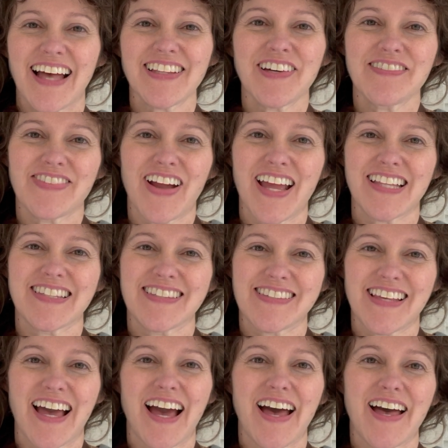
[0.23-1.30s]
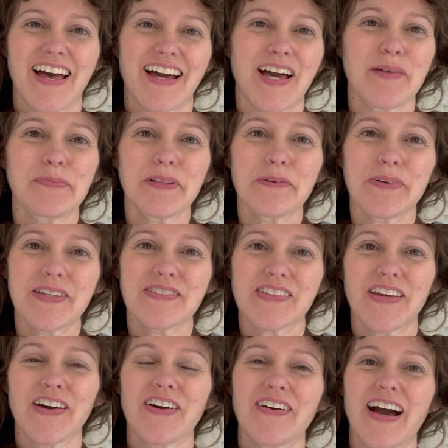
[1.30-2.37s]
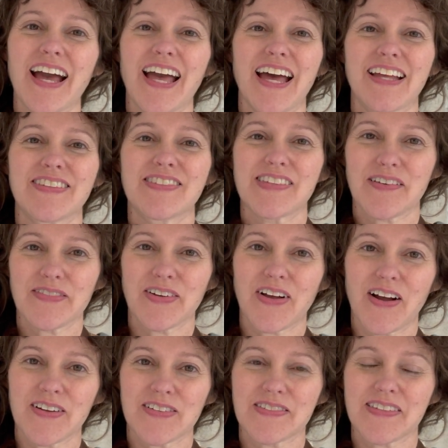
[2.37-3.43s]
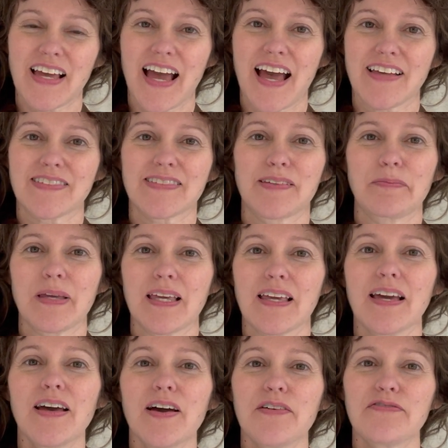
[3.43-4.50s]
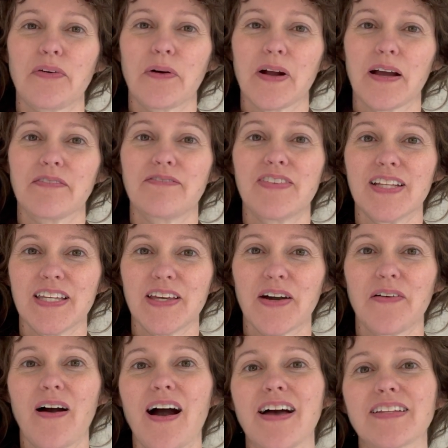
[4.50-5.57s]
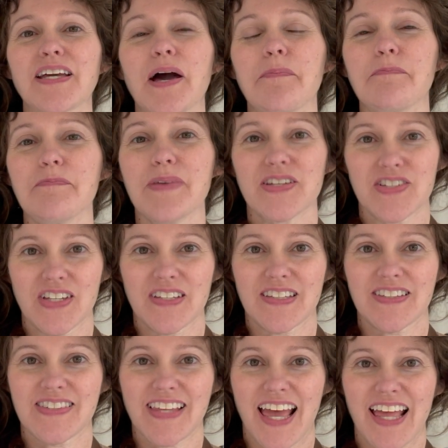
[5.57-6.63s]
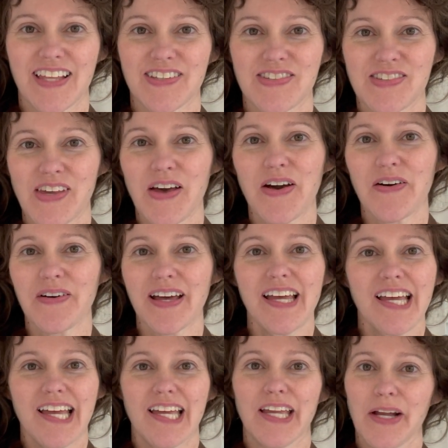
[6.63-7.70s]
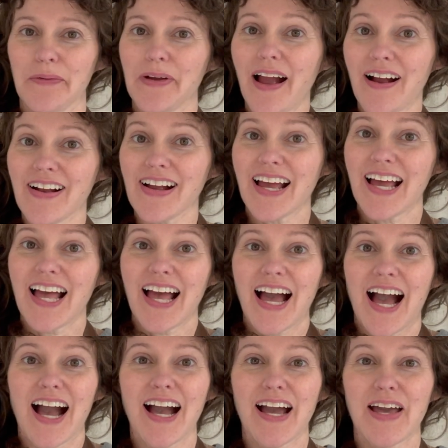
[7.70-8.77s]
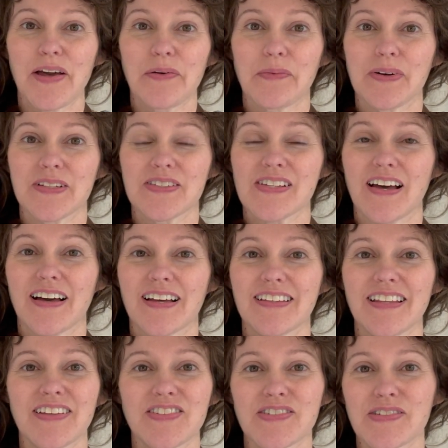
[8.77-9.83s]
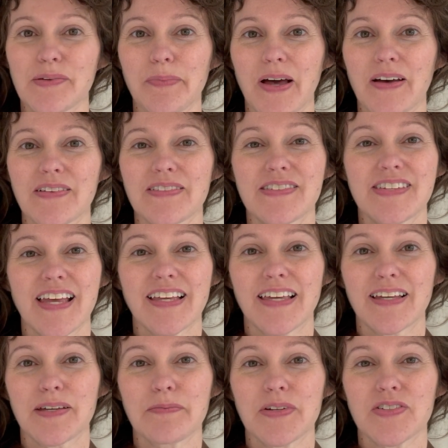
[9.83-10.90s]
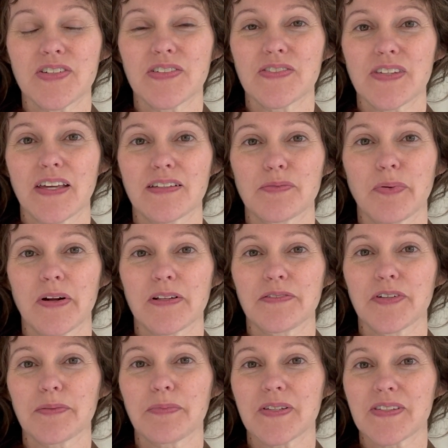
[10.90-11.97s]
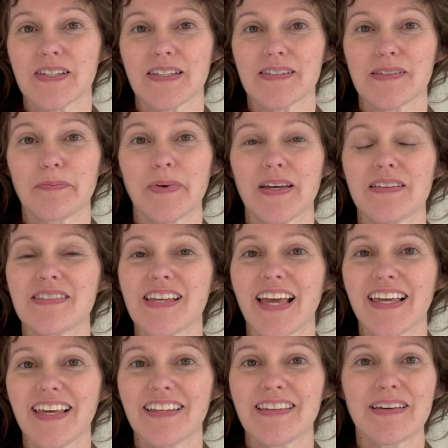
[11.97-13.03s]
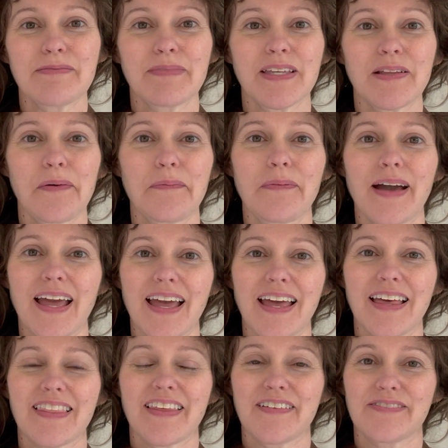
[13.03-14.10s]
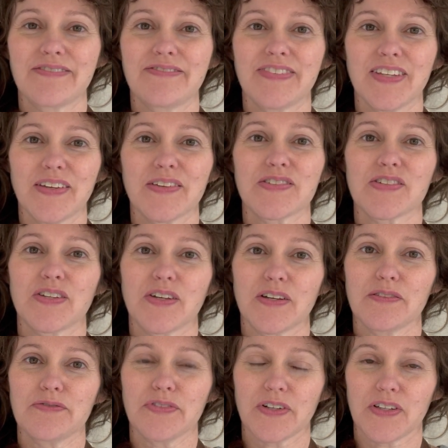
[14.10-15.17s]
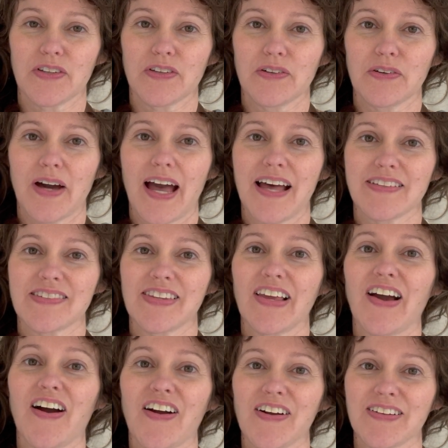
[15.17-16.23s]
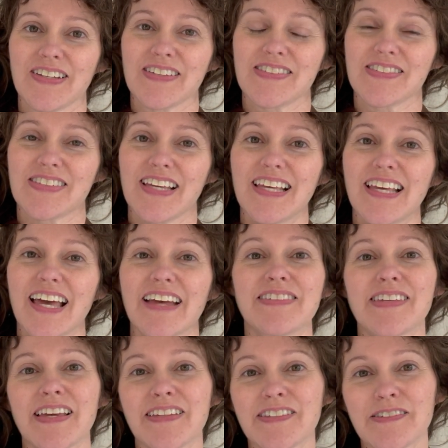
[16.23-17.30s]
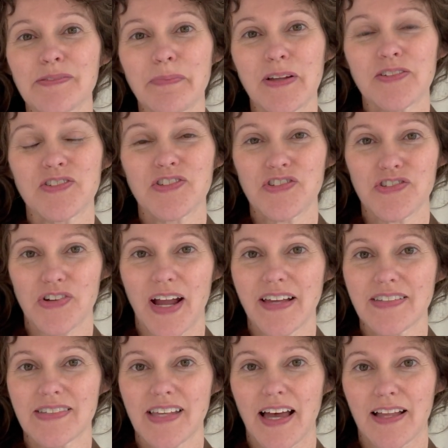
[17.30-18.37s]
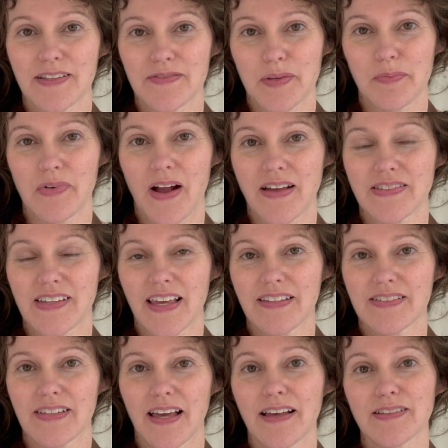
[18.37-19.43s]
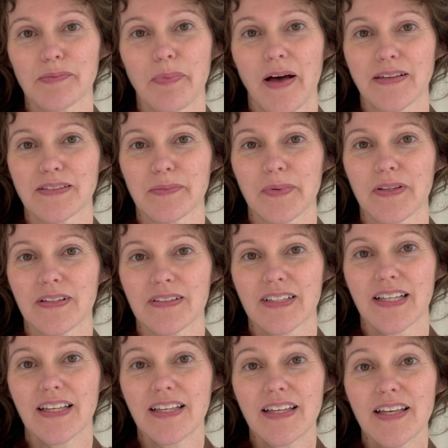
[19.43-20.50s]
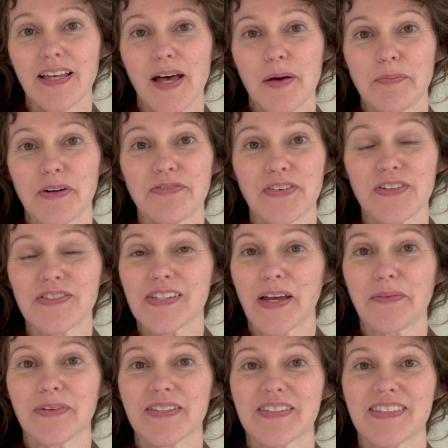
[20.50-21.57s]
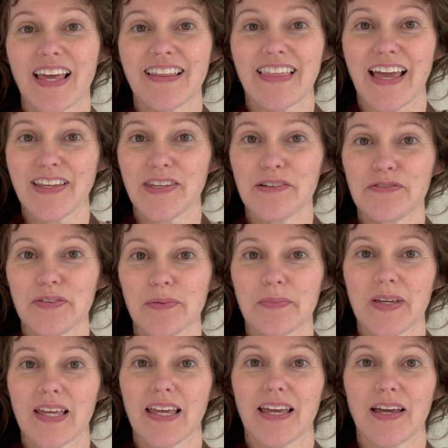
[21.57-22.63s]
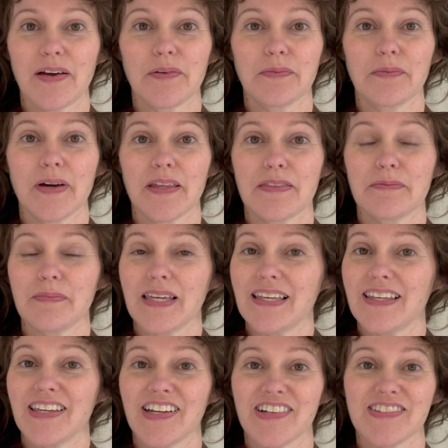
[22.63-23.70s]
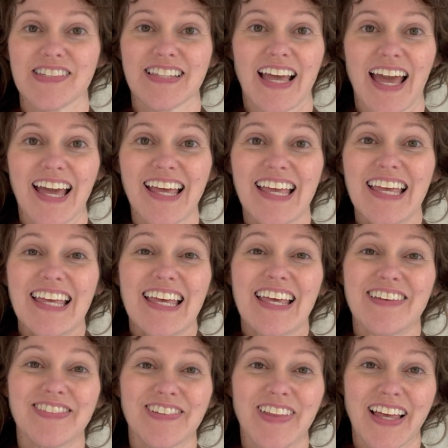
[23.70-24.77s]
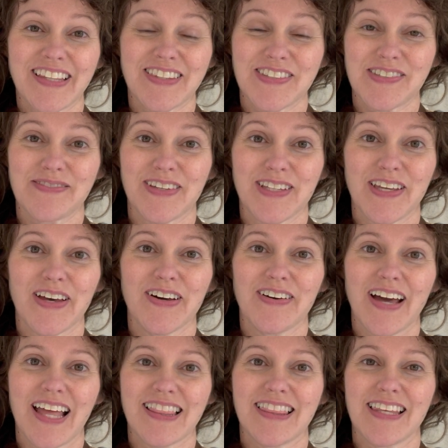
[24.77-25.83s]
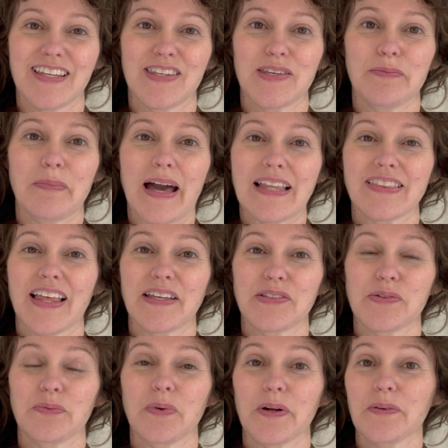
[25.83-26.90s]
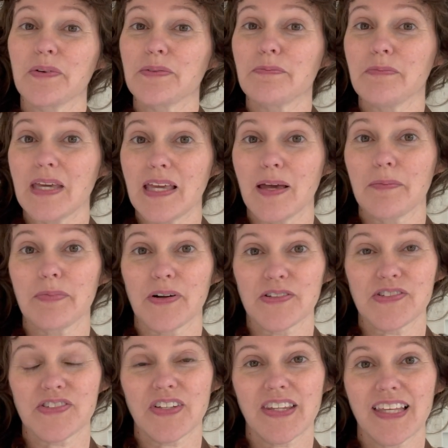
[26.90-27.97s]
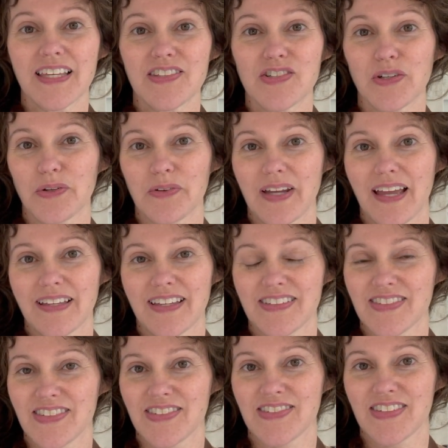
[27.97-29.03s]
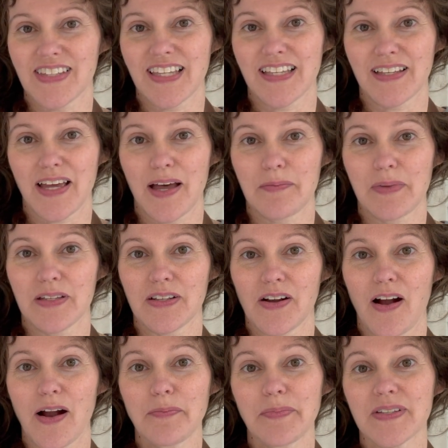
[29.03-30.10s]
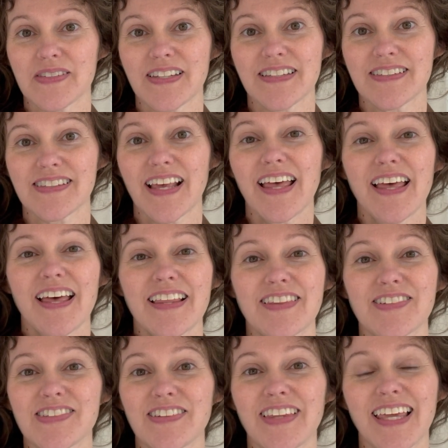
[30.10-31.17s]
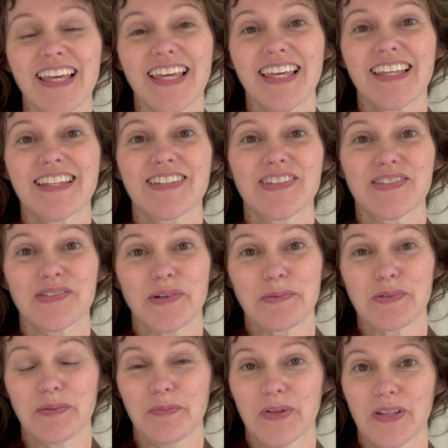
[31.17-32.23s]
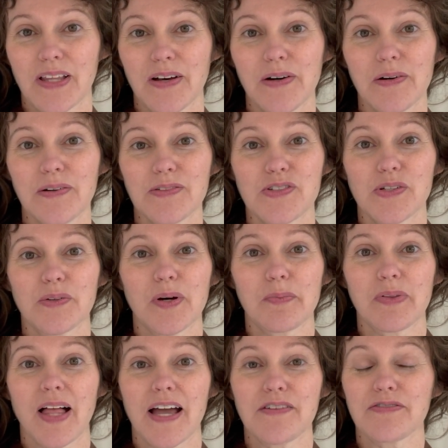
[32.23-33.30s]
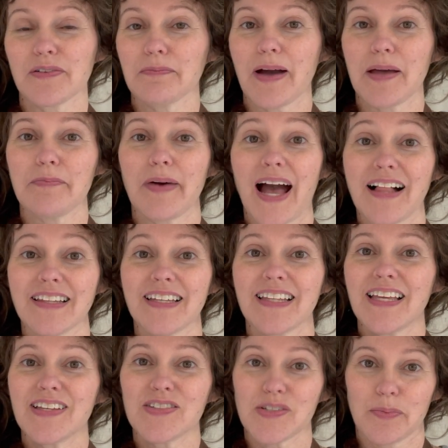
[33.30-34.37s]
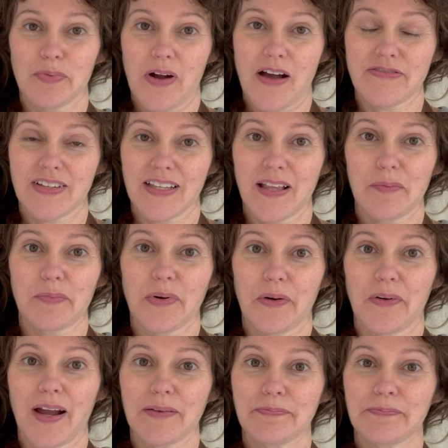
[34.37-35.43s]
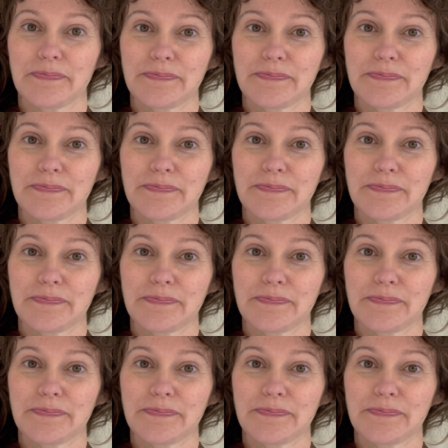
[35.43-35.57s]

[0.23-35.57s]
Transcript: Hello friends! Uh, a couple of weeks ago I had several artists ask me for a video on commissions and so here we are. I want to talk not just about taking commissions as part of your business, but taking them in a way that feels good for you as the artist and takes as much stress out of the process as possible. But first, I want to say thank you for being with me here today. If you like this video and think you might like to work with me personally to create consistent income in your art business, there's a link in the description below to apply for my Palette to Profit program.